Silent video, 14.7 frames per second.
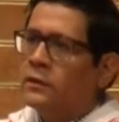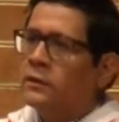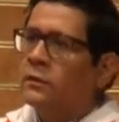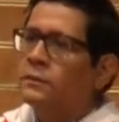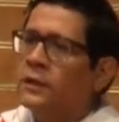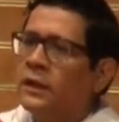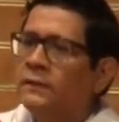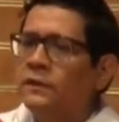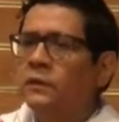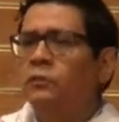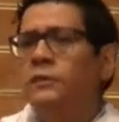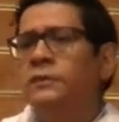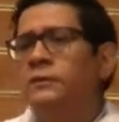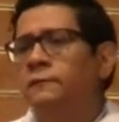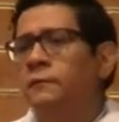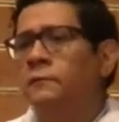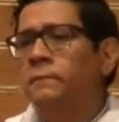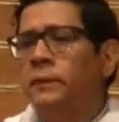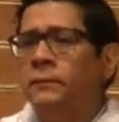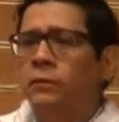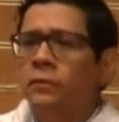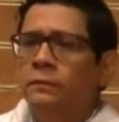Sometimes it was
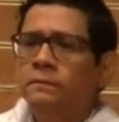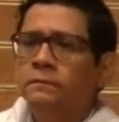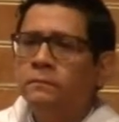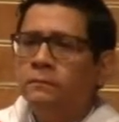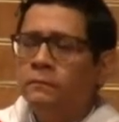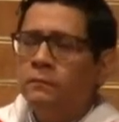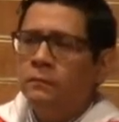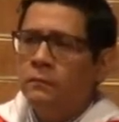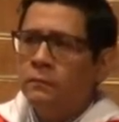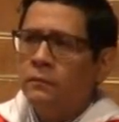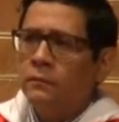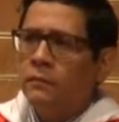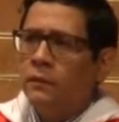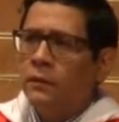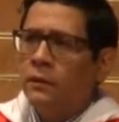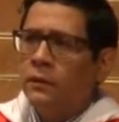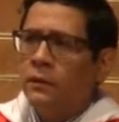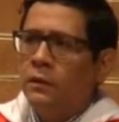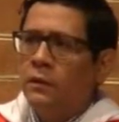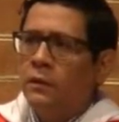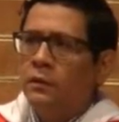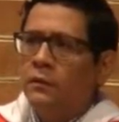different people,
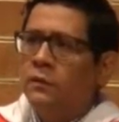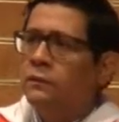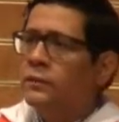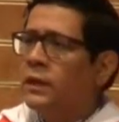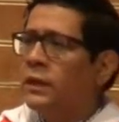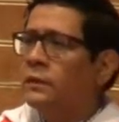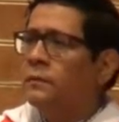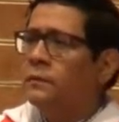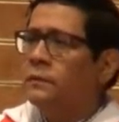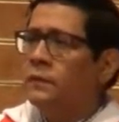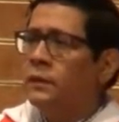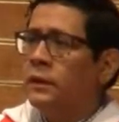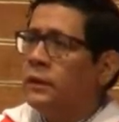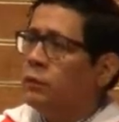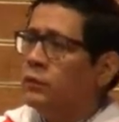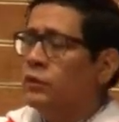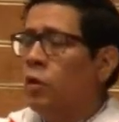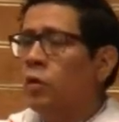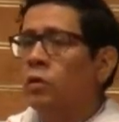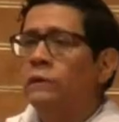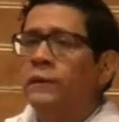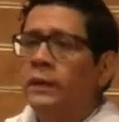sometimes it was
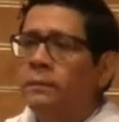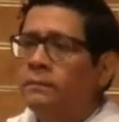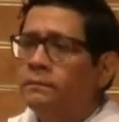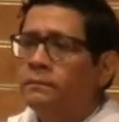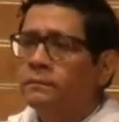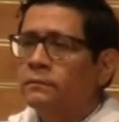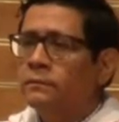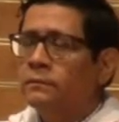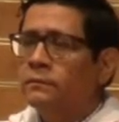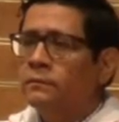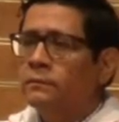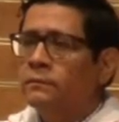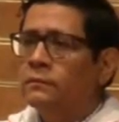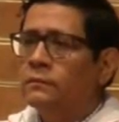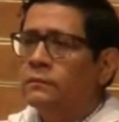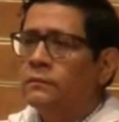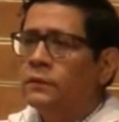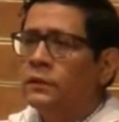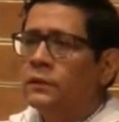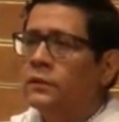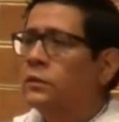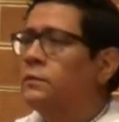all of them,
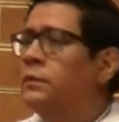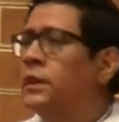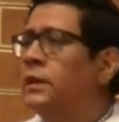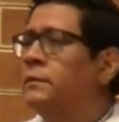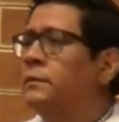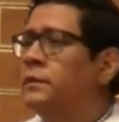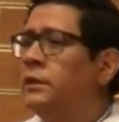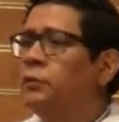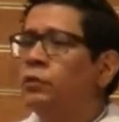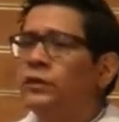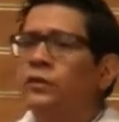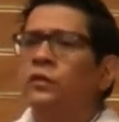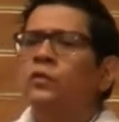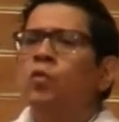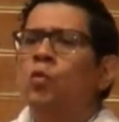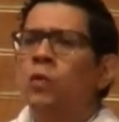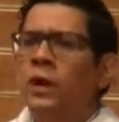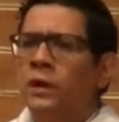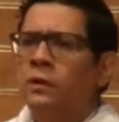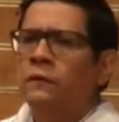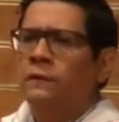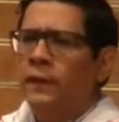sometimes it was just
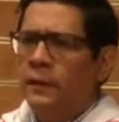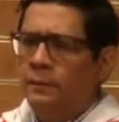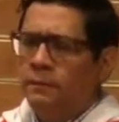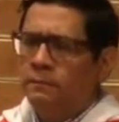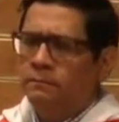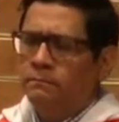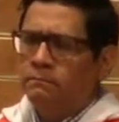one of them.